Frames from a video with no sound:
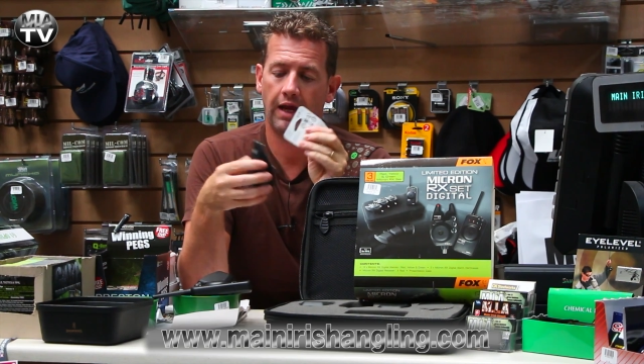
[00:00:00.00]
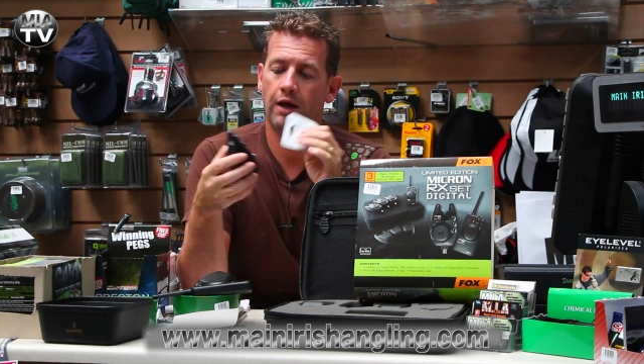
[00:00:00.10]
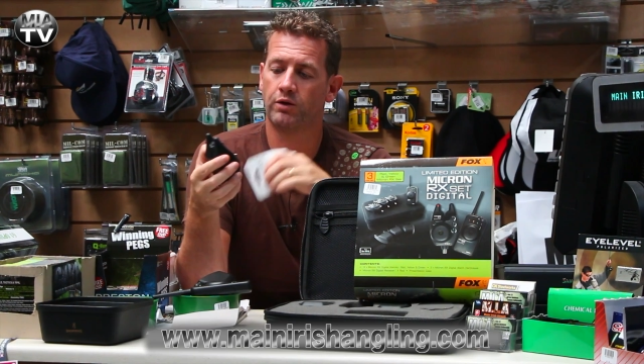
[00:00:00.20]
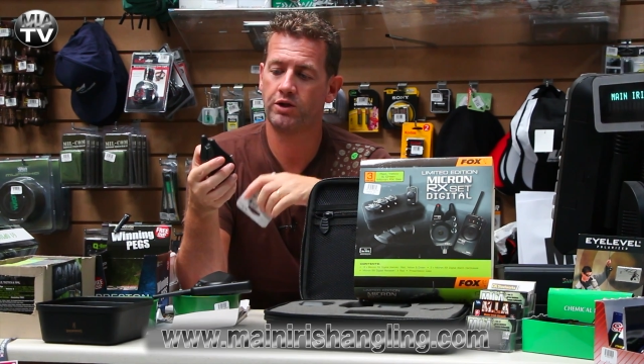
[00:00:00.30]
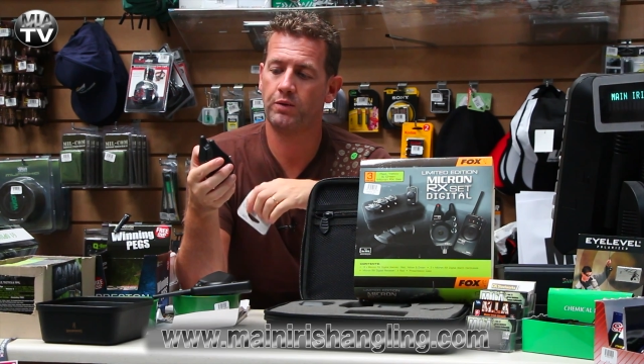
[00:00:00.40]

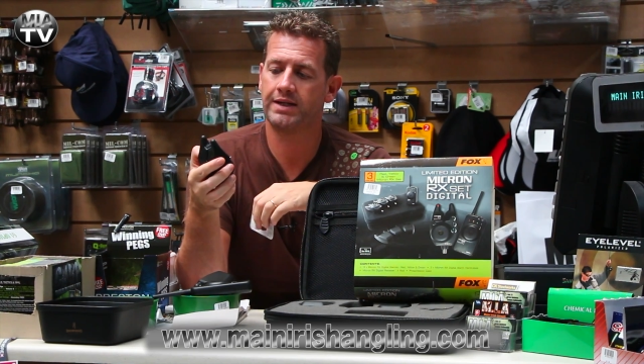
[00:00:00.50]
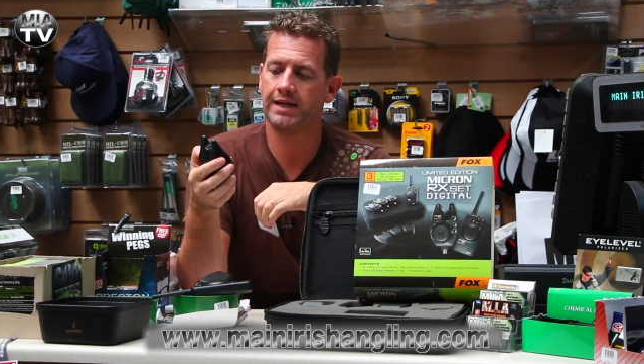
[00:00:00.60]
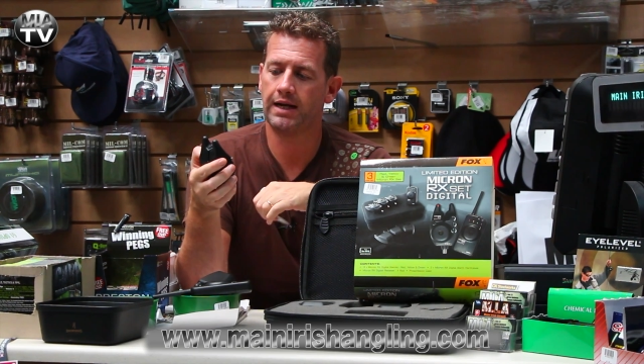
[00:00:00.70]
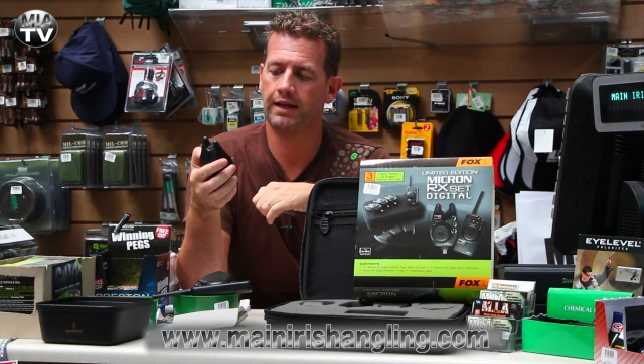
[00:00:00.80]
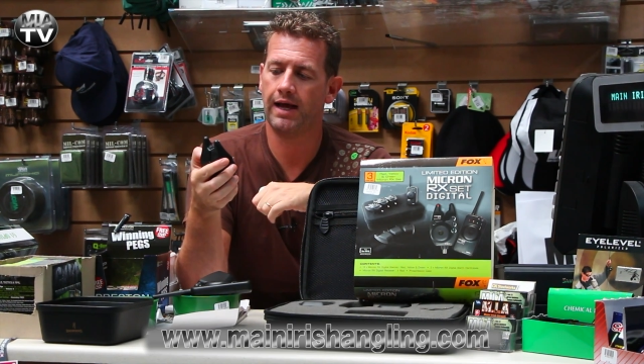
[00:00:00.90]
it'll do
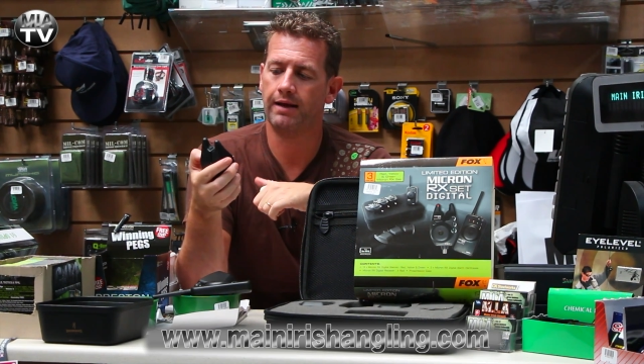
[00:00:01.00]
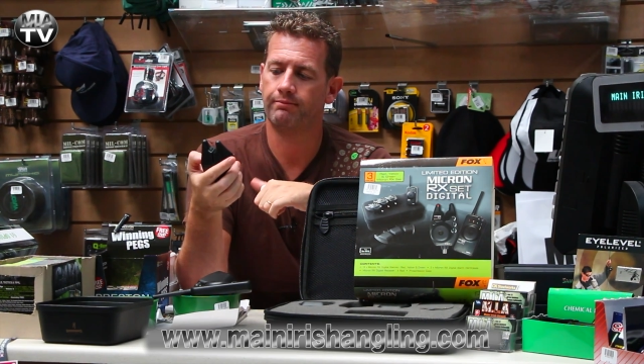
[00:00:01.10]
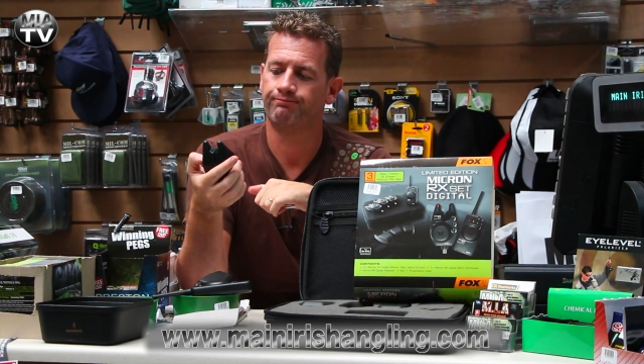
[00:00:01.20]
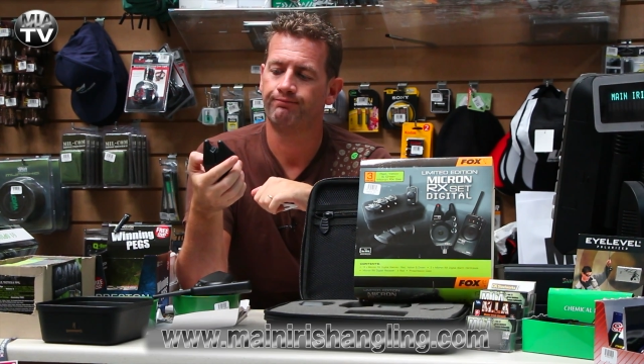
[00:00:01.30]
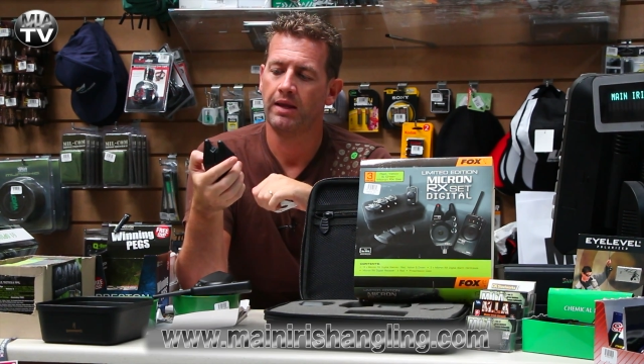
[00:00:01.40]
exactly that.
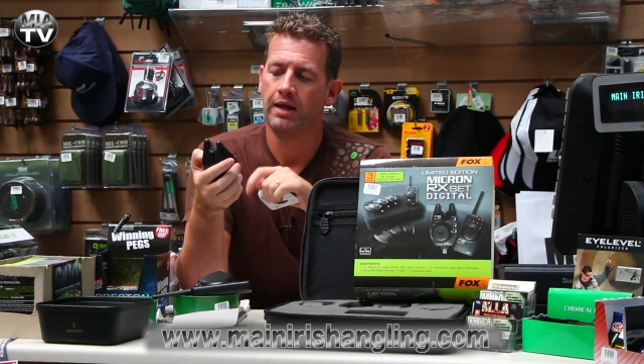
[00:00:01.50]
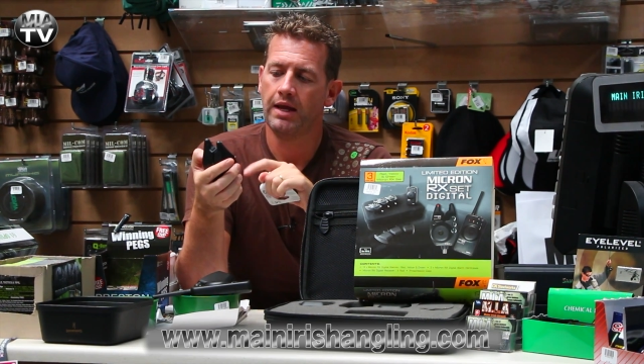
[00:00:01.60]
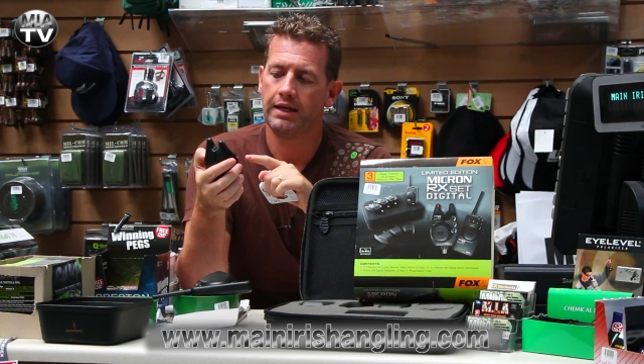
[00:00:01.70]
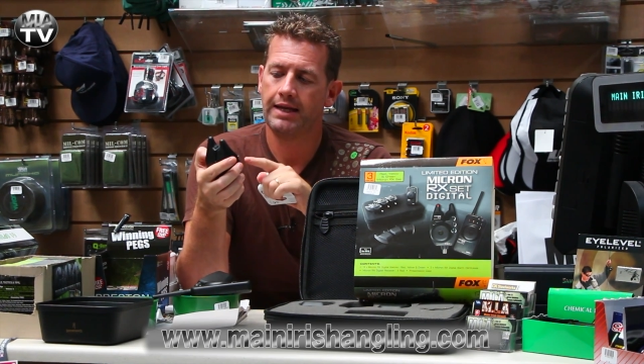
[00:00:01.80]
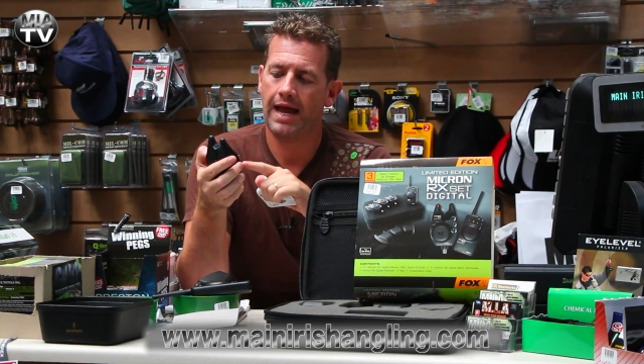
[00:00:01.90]

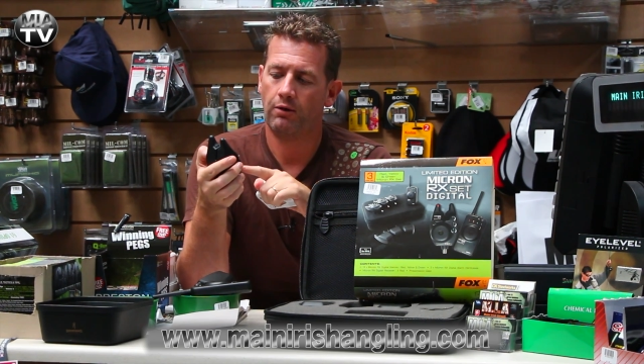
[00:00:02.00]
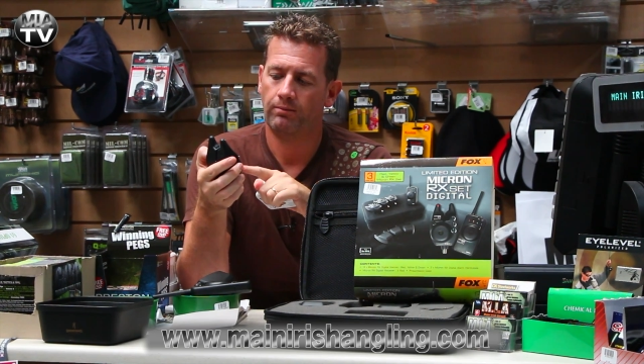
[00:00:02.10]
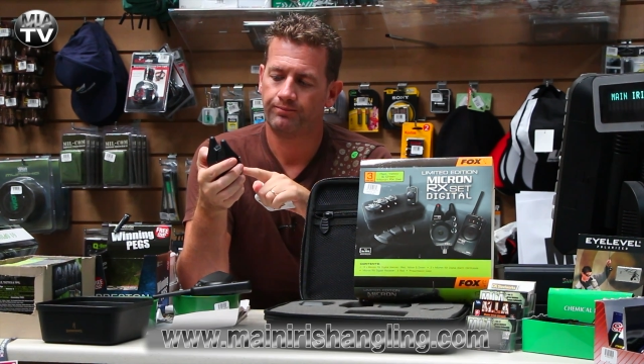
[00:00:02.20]
Now,